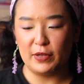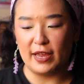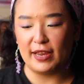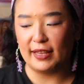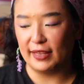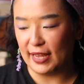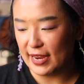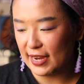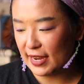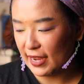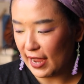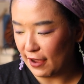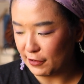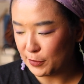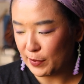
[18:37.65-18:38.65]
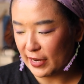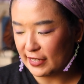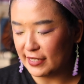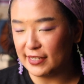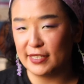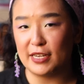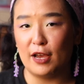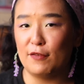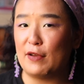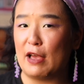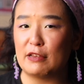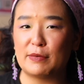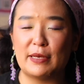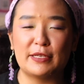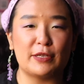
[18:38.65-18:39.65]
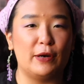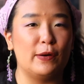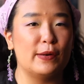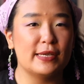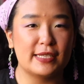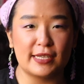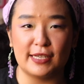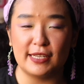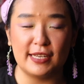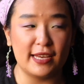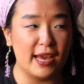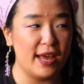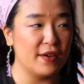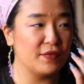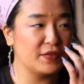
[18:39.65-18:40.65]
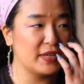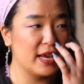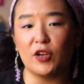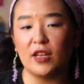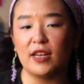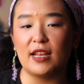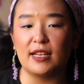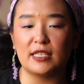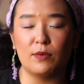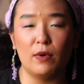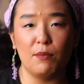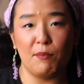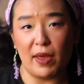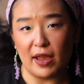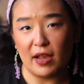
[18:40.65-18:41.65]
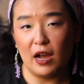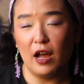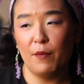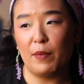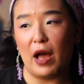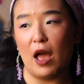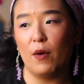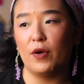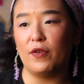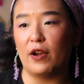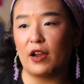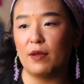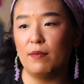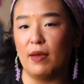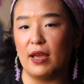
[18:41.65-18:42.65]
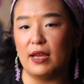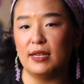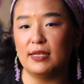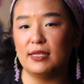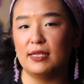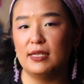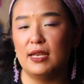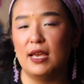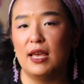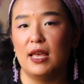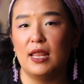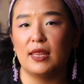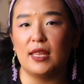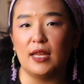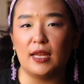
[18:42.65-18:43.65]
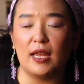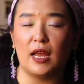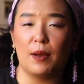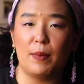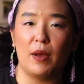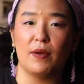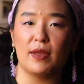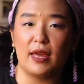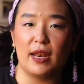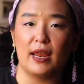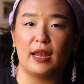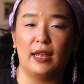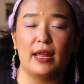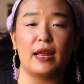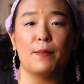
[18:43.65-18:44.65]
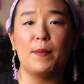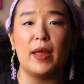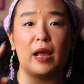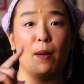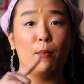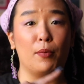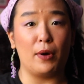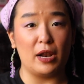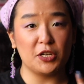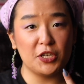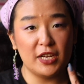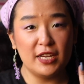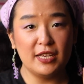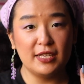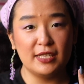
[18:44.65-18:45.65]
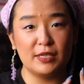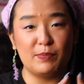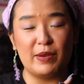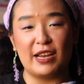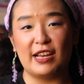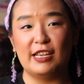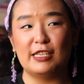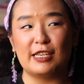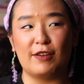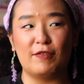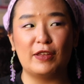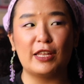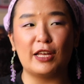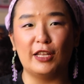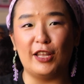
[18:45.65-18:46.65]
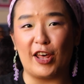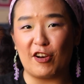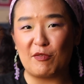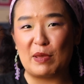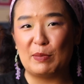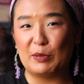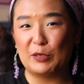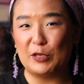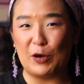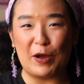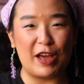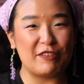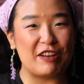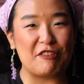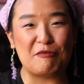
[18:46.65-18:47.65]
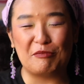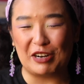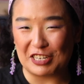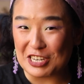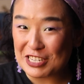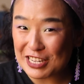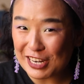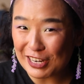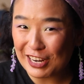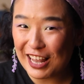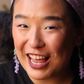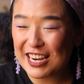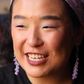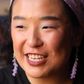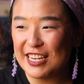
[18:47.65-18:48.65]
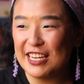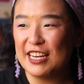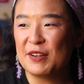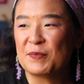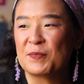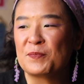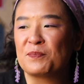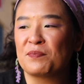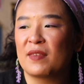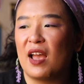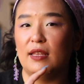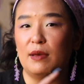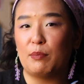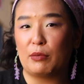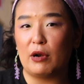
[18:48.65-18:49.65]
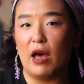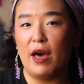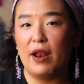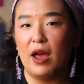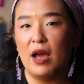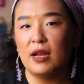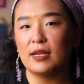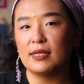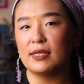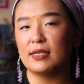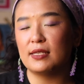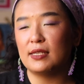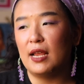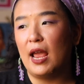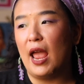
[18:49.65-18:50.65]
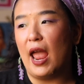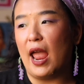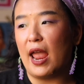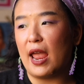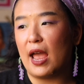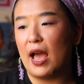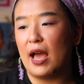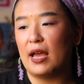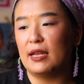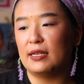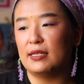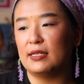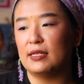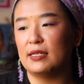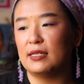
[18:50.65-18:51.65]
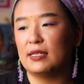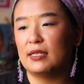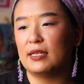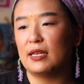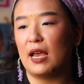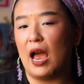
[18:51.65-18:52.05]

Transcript: who like houseplants and stuff, houseplants always a good gift. If you're gonna get someone makeup, I would recommend thinking about getting like makeup brushes, because I feel like a lot of people don't have enough brushes in their collection. Lip products and